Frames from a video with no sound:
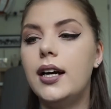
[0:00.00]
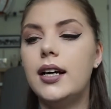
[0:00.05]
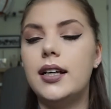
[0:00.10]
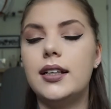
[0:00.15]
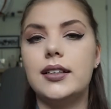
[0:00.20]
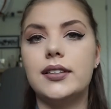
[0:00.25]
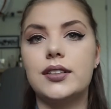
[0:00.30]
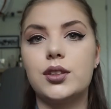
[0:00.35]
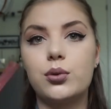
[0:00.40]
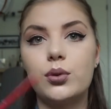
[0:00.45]

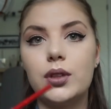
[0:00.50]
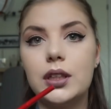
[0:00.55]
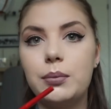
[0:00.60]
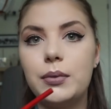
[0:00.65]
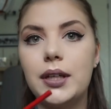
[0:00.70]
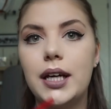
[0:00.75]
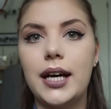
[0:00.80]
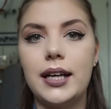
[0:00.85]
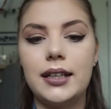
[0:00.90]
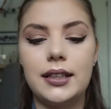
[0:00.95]
It is
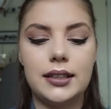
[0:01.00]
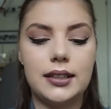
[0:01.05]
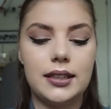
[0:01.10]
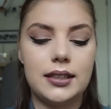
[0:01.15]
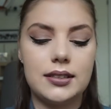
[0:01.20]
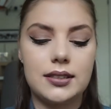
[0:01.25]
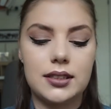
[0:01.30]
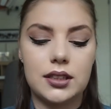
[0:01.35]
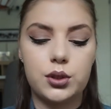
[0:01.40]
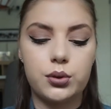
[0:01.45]
creamy and it
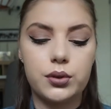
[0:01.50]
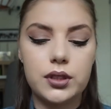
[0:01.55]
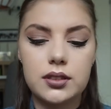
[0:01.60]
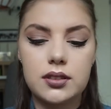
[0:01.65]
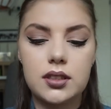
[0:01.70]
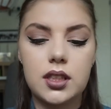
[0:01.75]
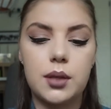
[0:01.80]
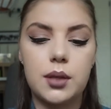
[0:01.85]
is a twist